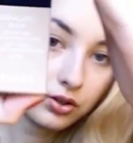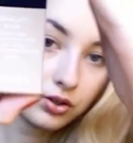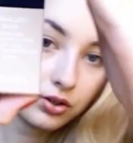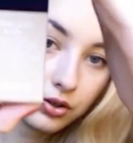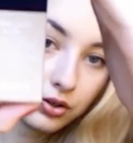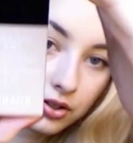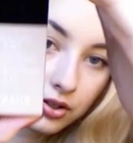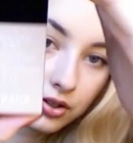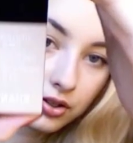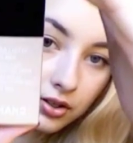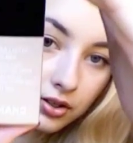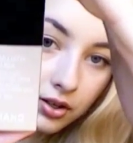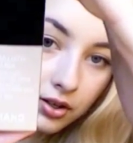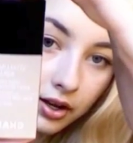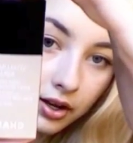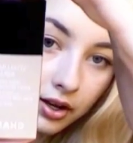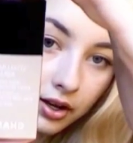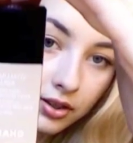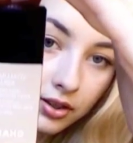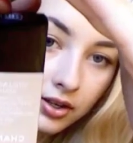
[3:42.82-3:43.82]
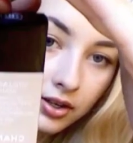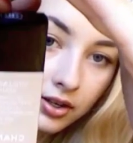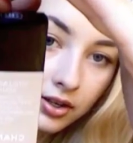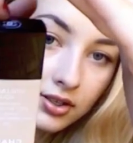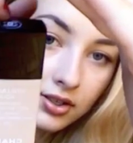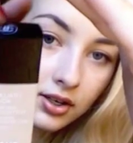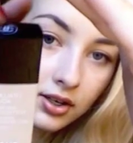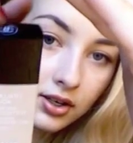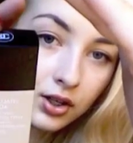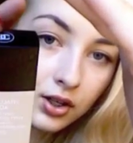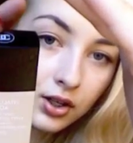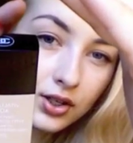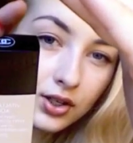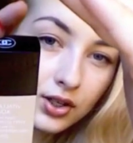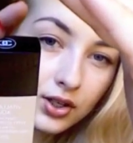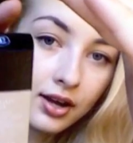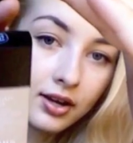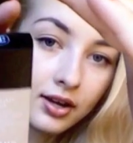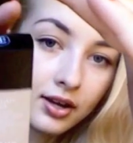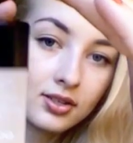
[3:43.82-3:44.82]
looks like this. It looks
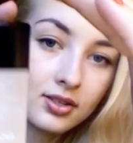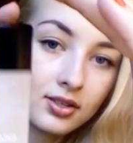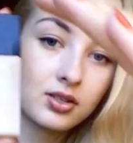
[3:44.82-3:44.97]
like it's a